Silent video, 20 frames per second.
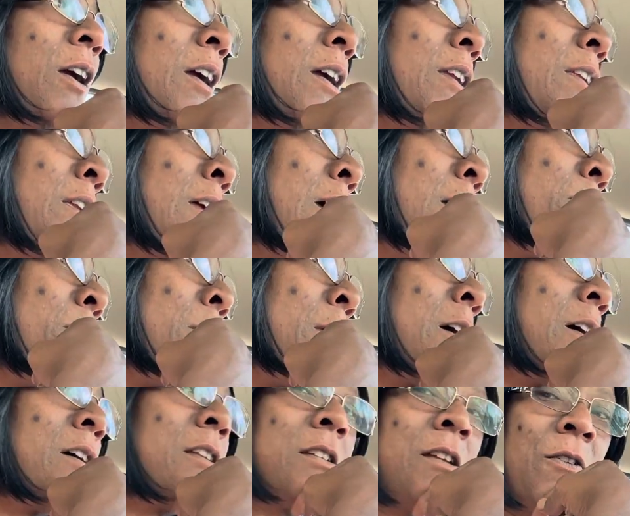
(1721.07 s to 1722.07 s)
Like,
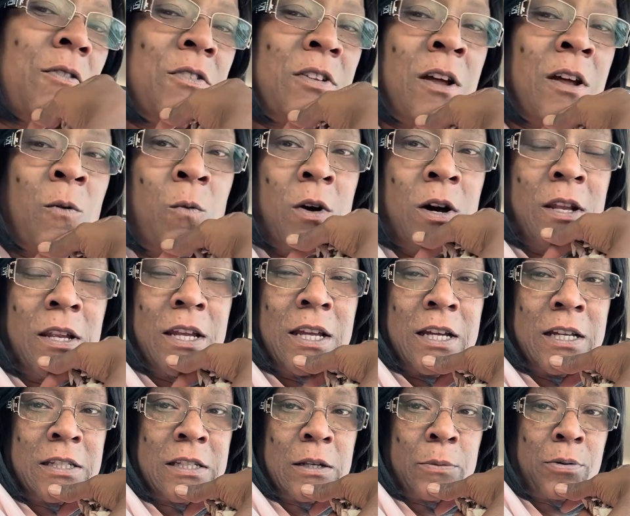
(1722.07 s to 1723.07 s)
because if someone
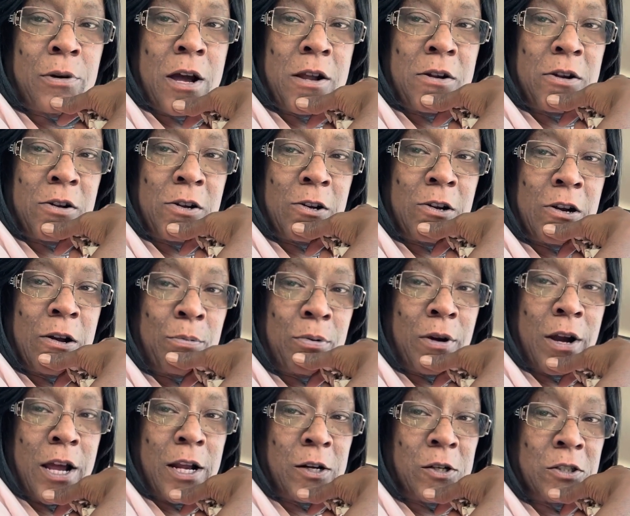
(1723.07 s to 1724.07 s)
is a predator and
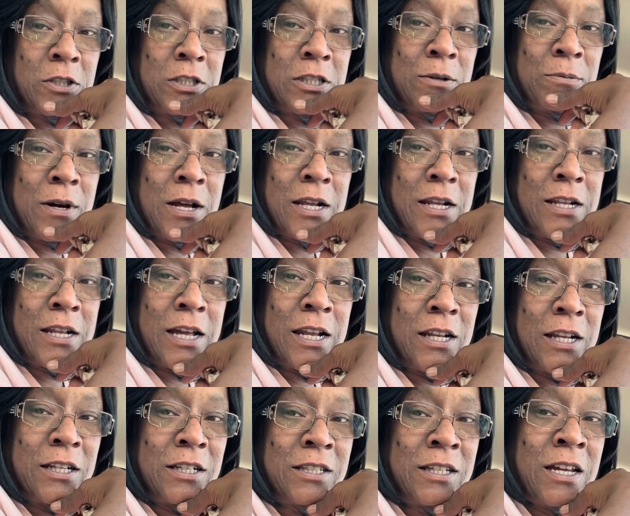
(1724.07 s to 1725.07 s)
preying on somebody that
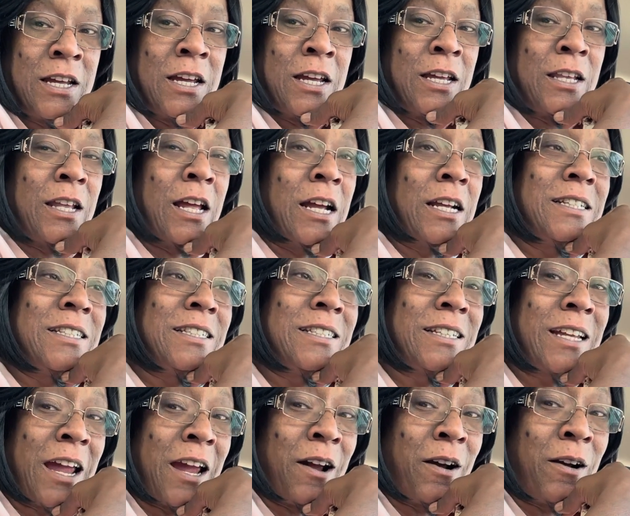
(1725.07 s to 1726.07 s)
is, like,
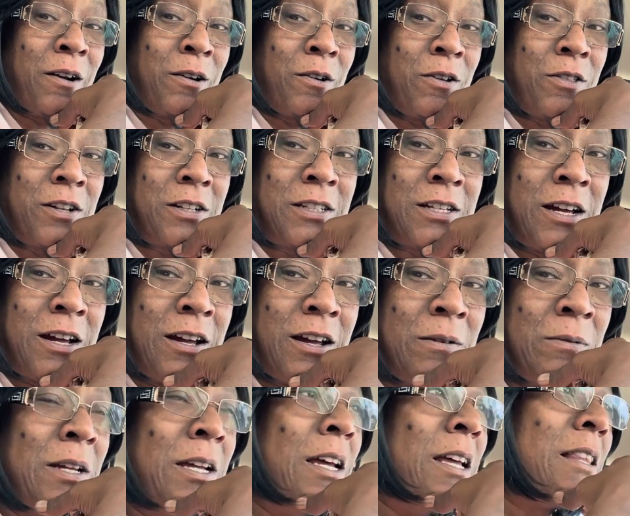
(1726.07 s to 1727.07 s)
scared all the time,
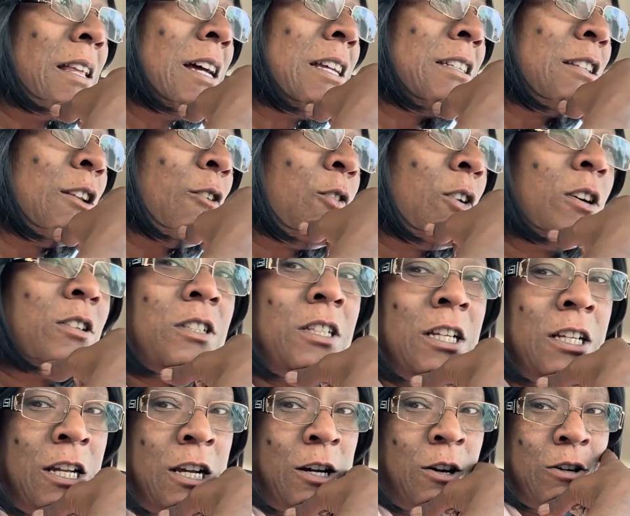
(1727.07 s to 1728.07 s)
that's the first thing
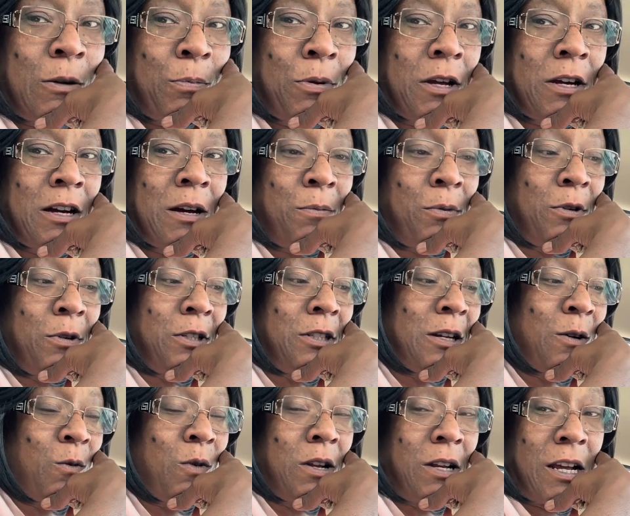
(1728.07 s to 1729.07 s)
they're going to pick up on
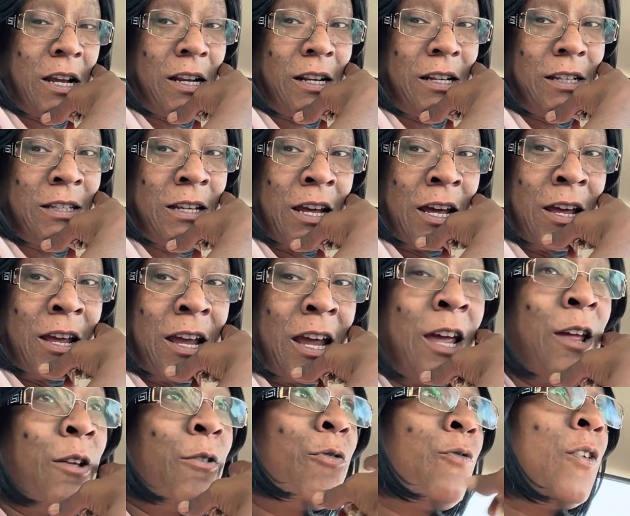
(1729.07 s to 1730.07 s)
someone that is
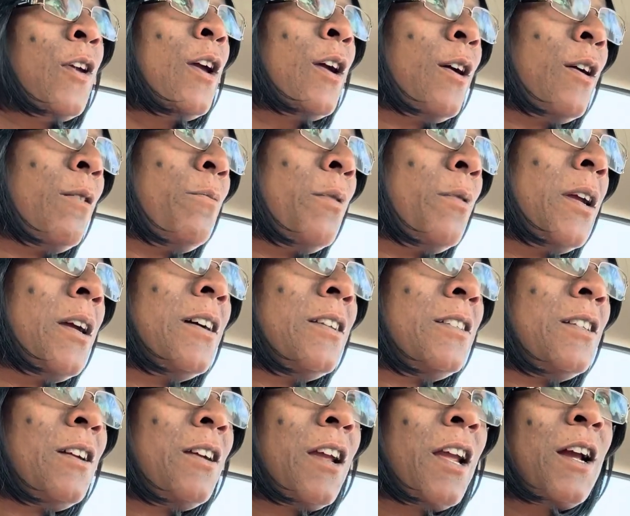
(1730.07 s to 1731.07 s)
in fear, because
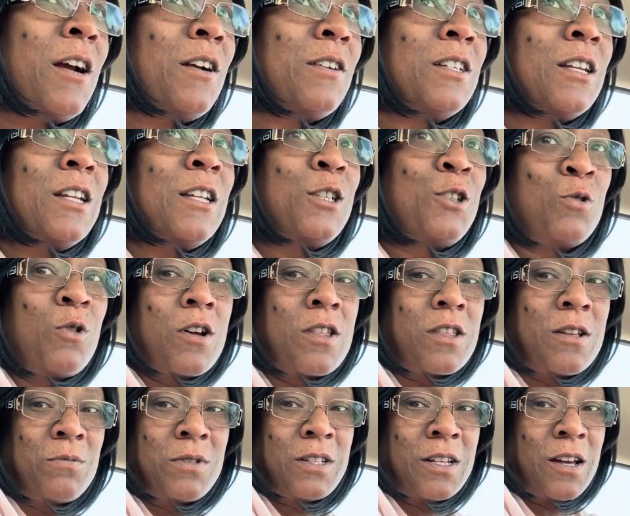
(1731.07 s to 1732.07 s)
they're here to enjoy
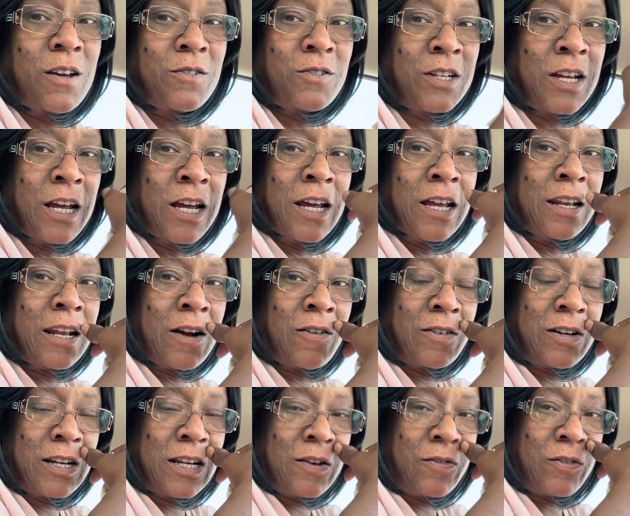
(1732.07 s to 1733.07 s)
themselves. Never
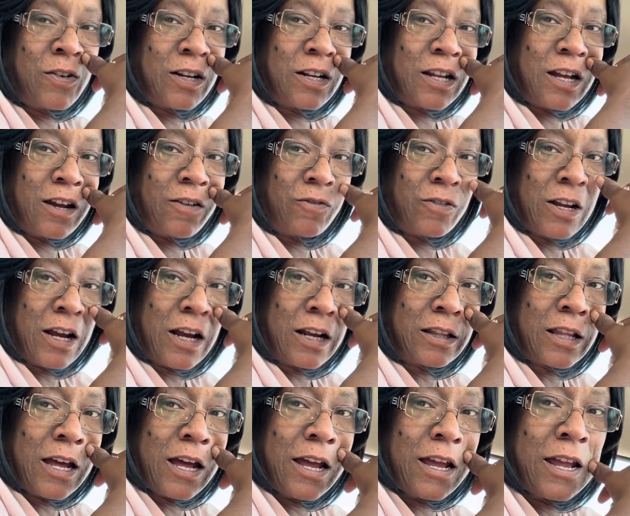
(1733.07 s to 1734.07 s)
live your life like
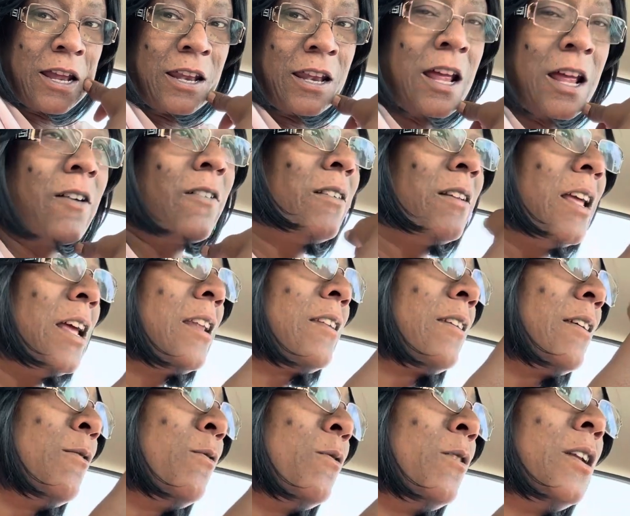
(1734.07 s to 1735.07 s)
that, and never let
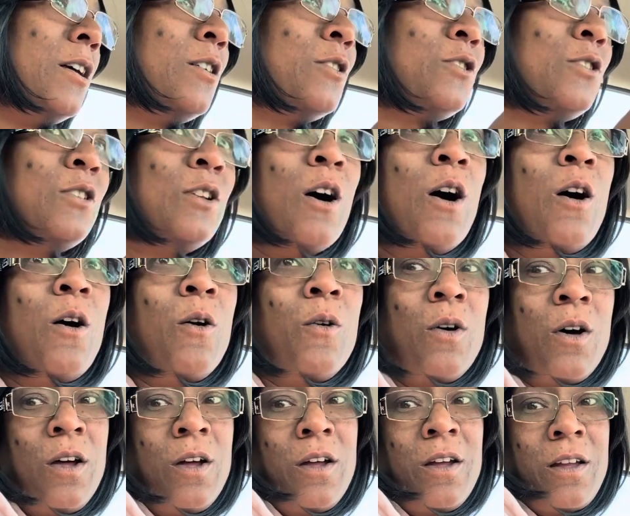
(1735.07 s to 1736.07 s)
someone else know
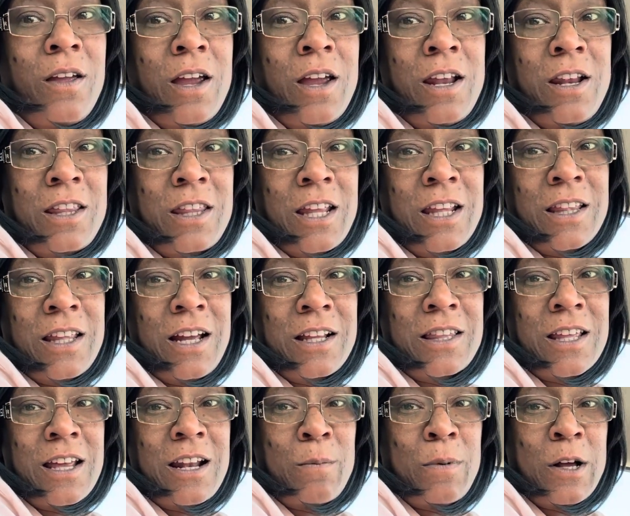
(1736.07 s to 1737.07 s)
anything like
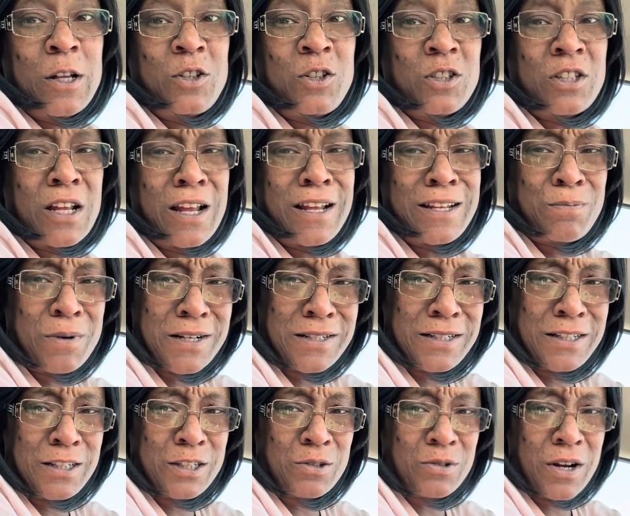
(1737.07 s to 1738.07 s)
that about yourself,
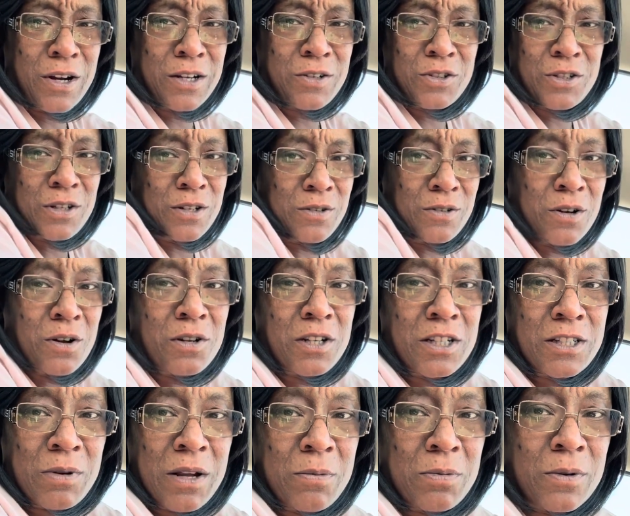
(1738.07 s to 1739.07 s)
especially strangers. You don't know these
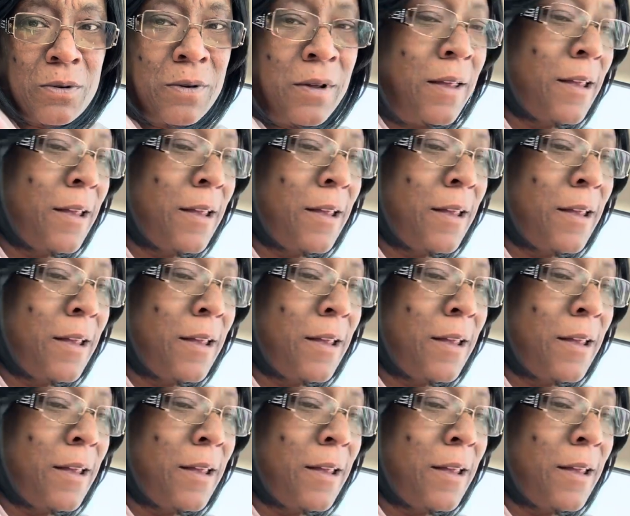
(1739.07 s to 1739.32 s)
people.